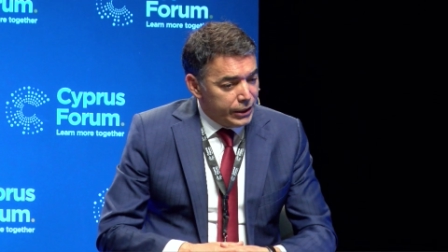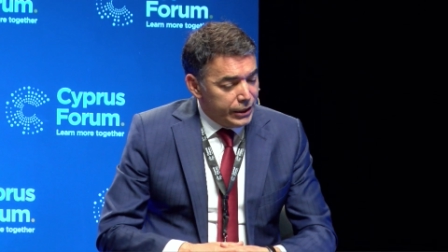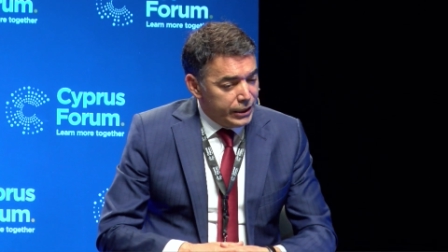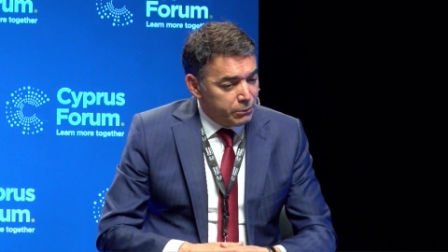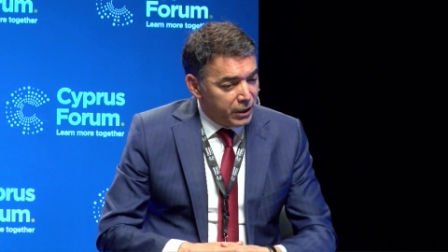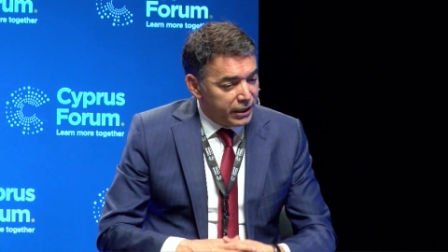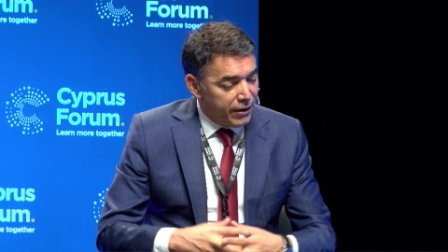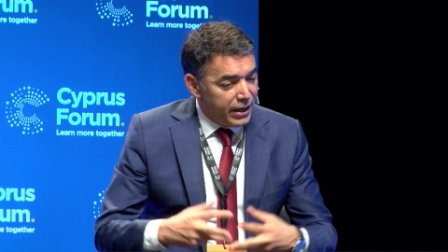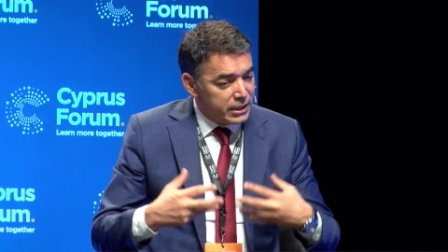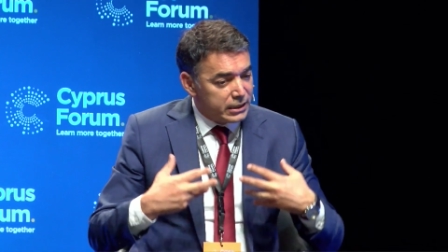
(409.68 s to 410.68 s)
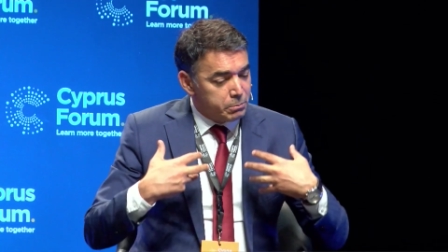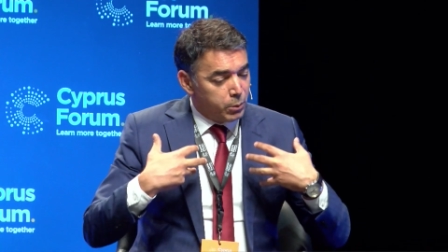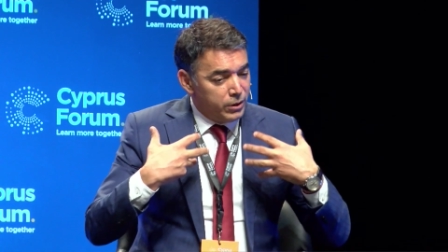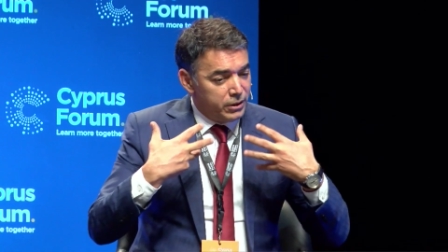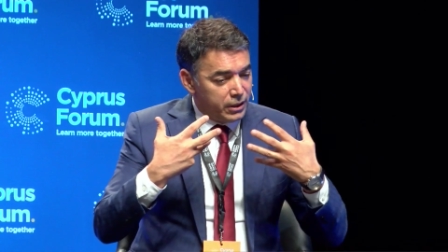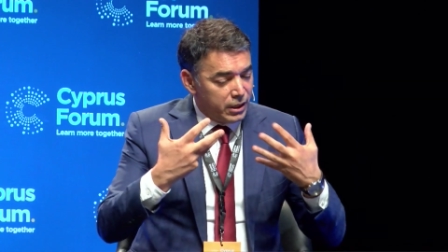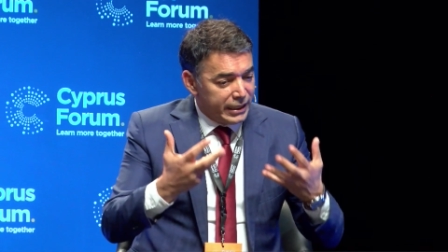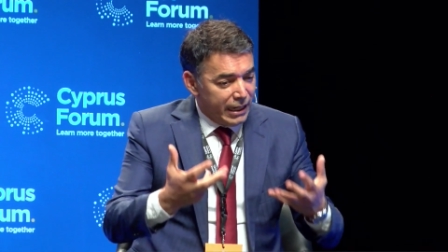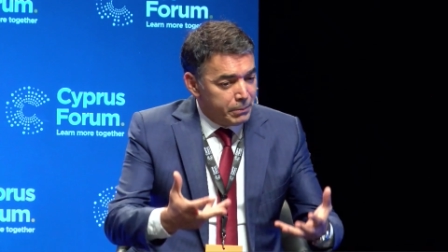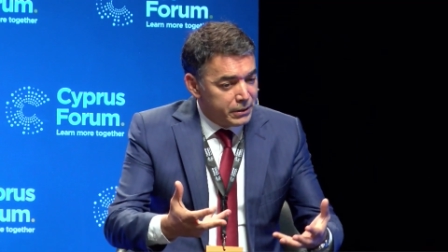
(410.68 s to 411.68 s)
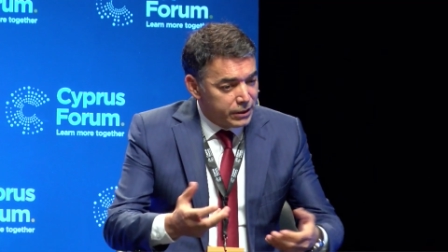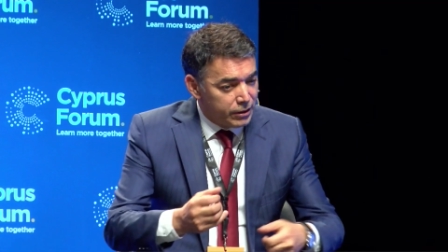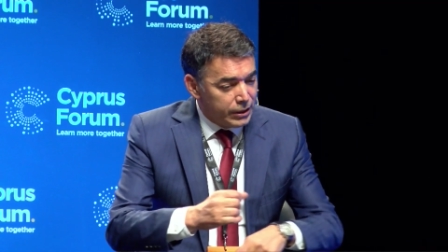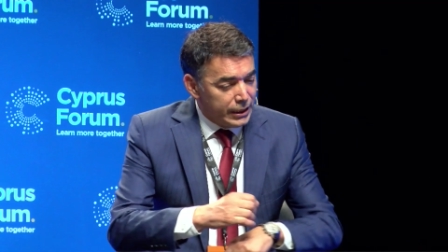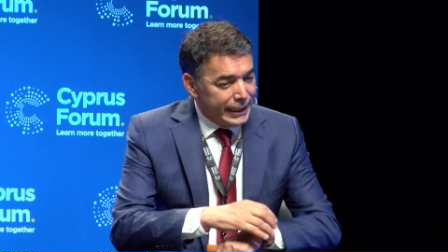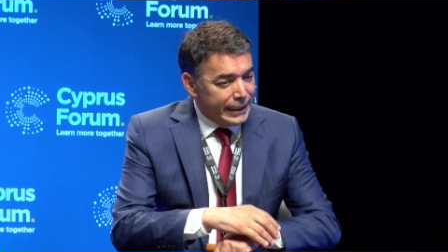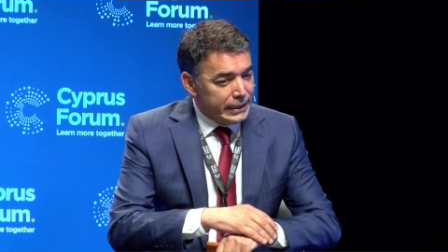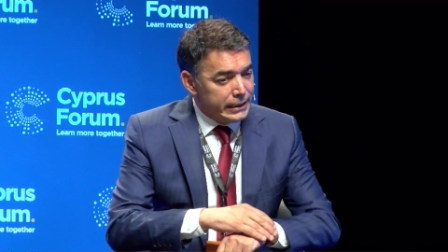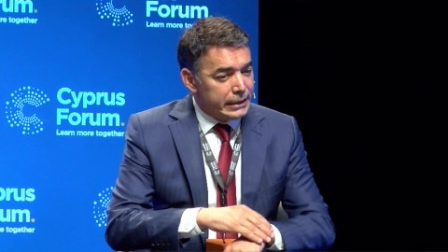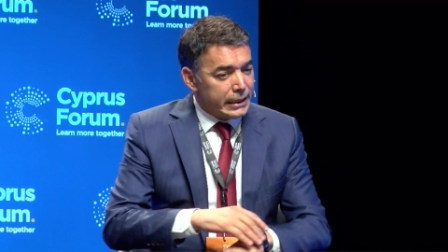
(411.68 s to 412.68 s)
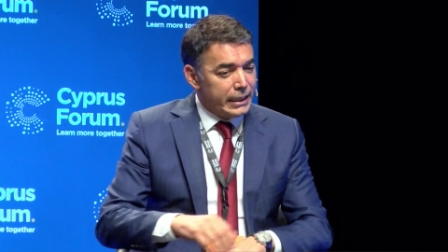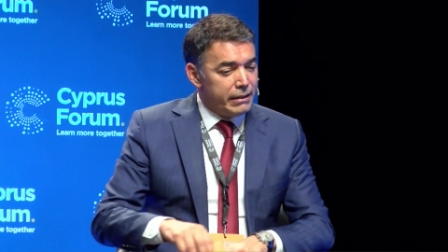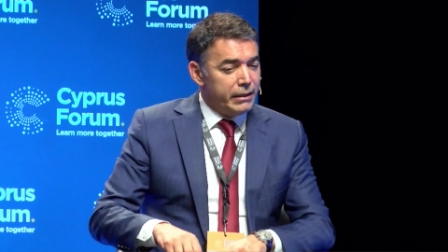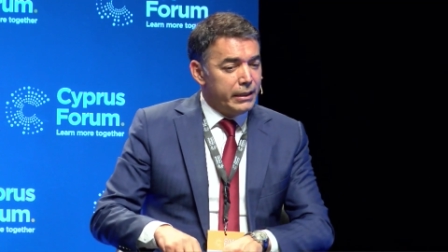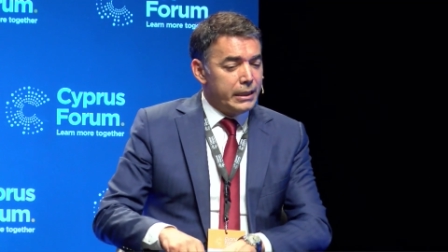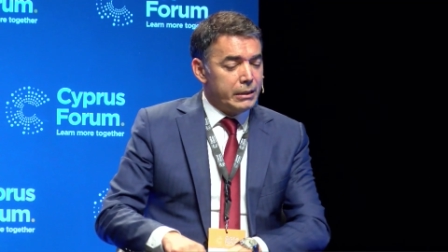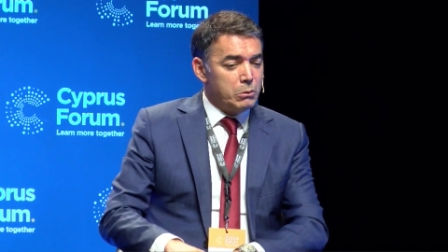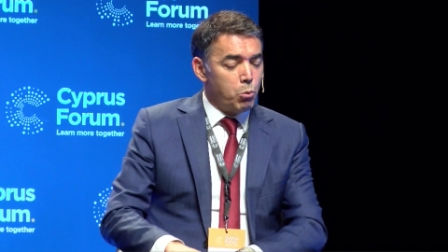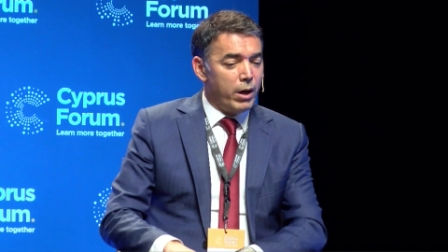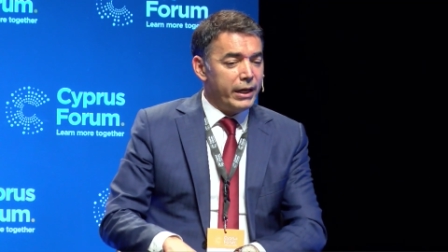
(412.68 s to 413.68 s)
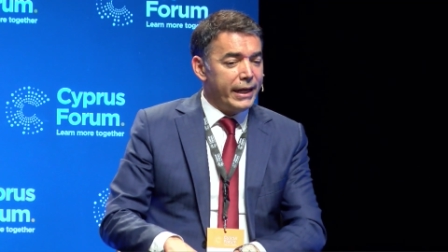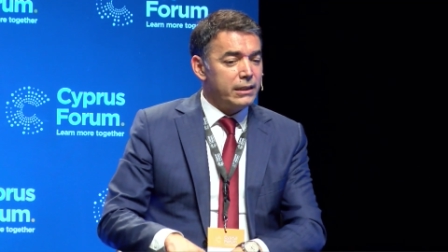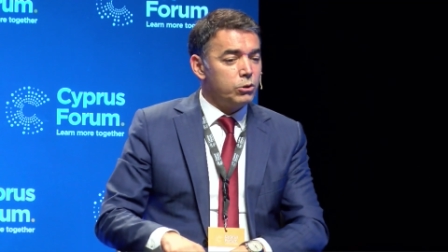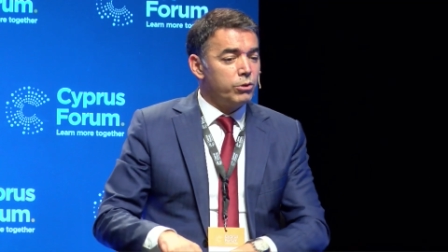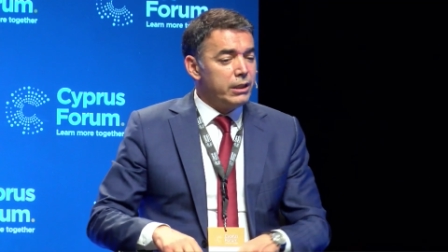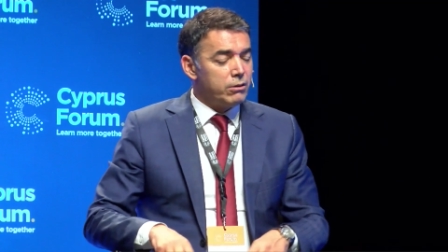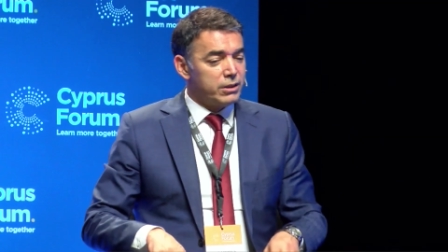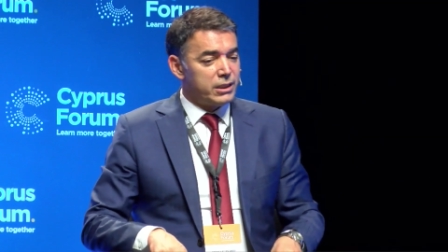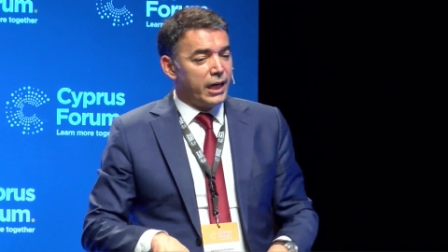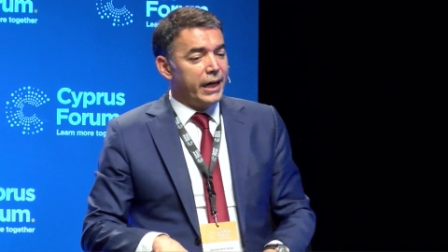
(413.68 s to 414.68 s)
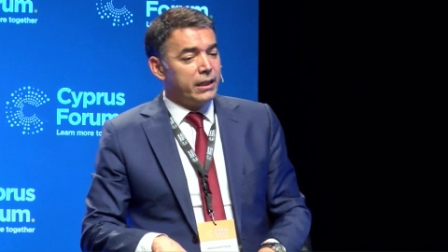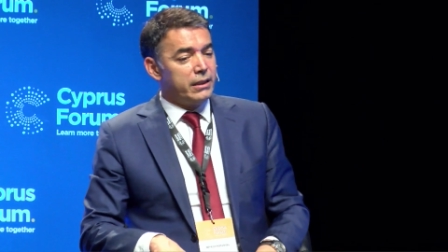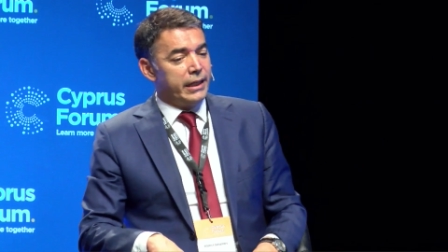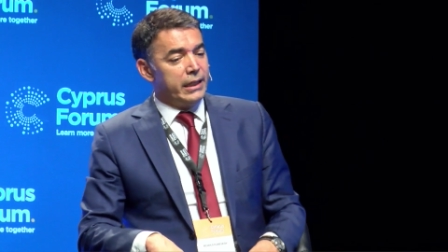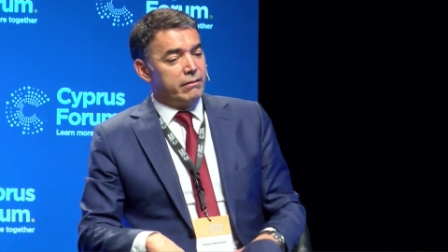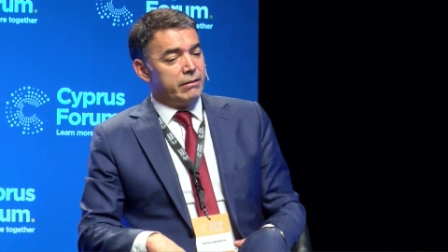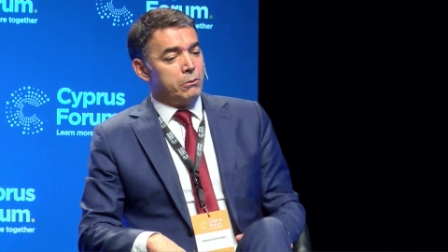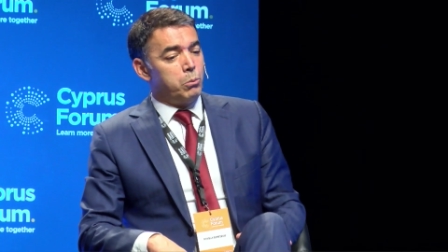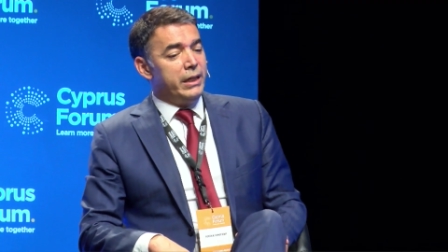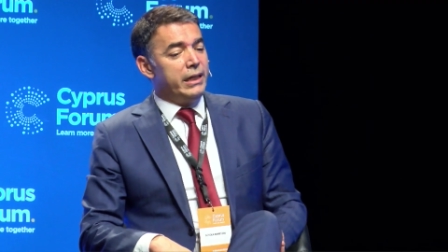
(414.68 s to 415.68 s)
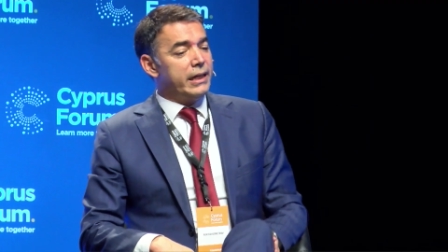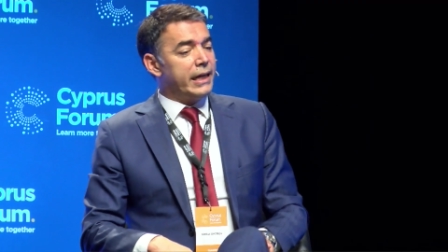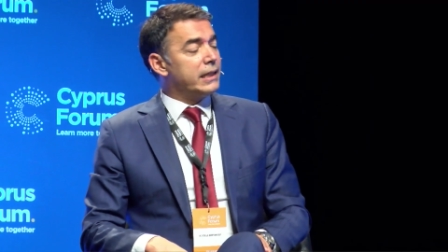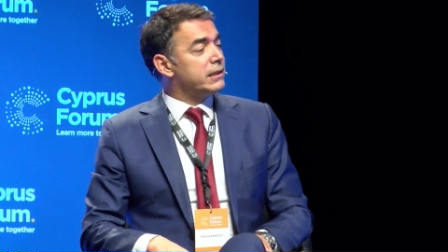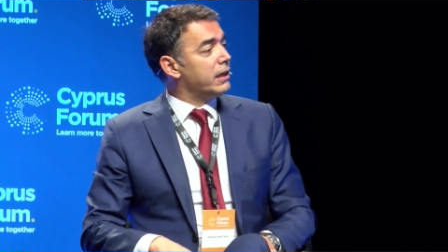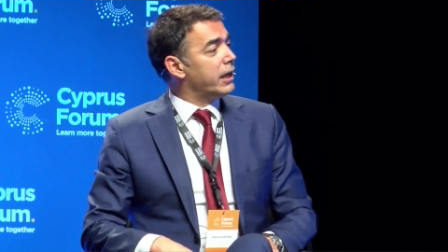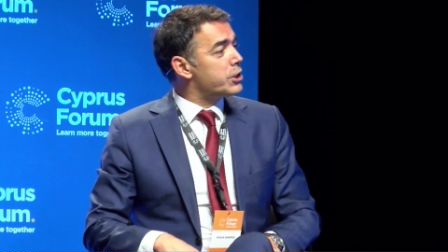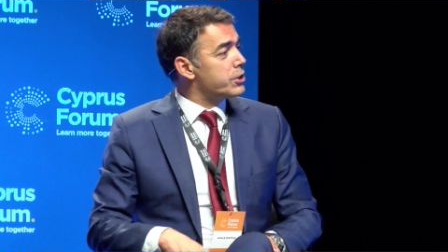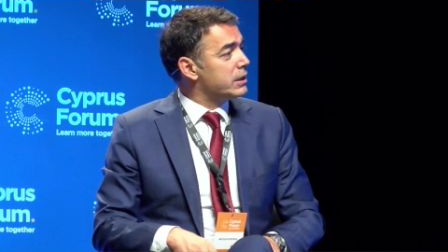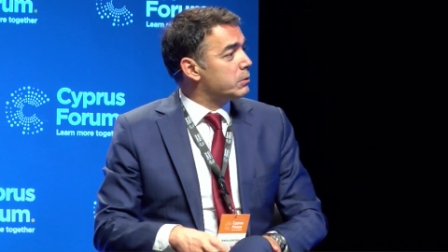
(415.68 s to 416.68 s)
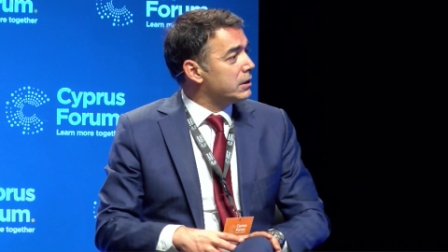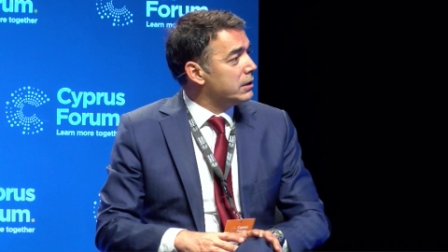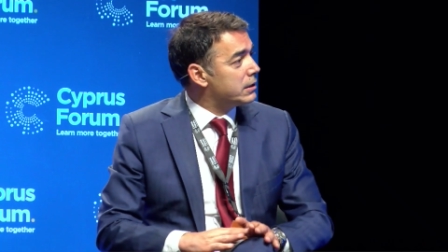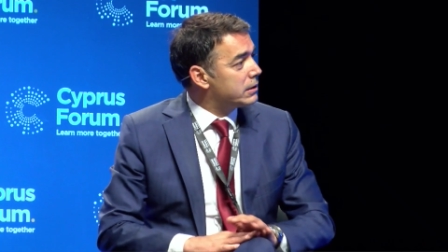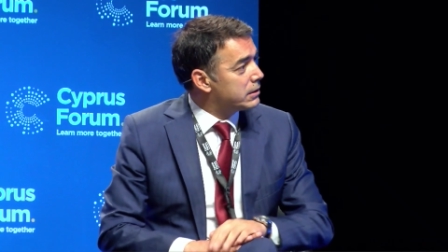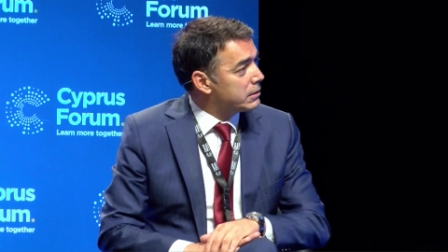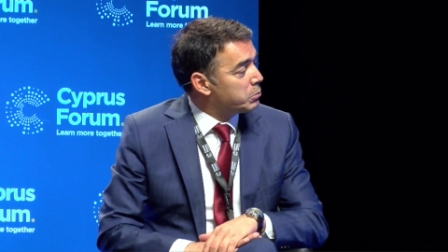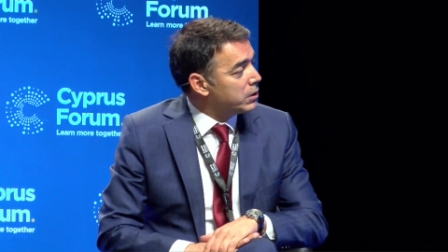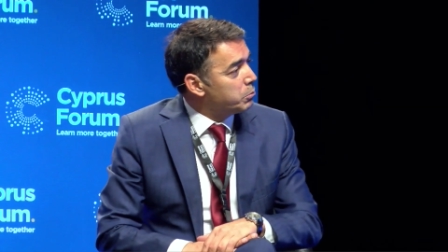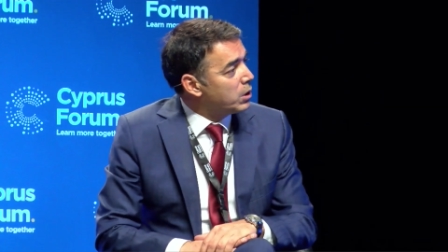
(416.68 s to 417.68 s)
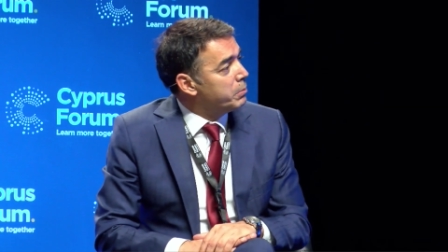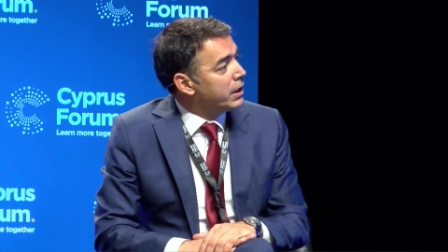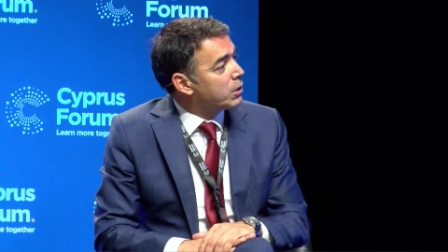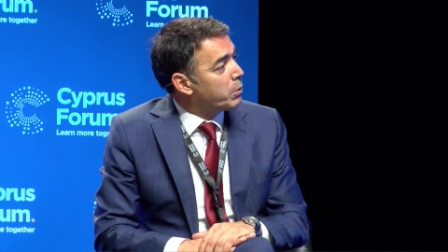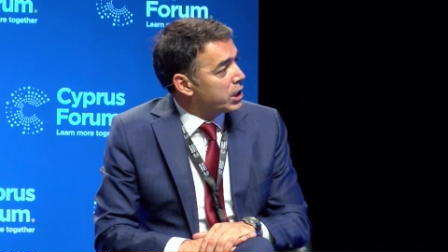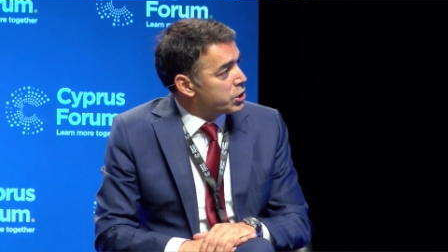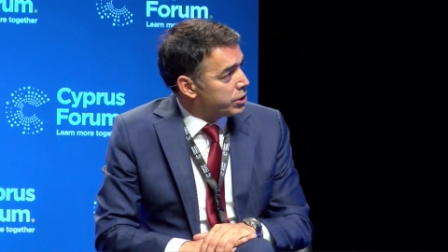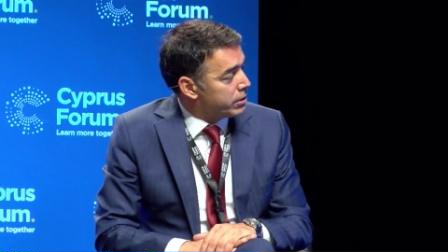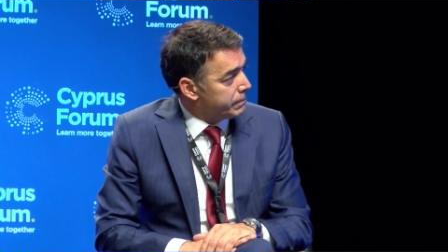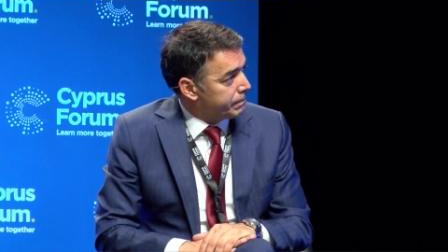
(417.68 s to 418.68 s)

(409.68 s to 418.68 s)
It requires political capital, and I think one has to reconcile that winning next elections will be a question.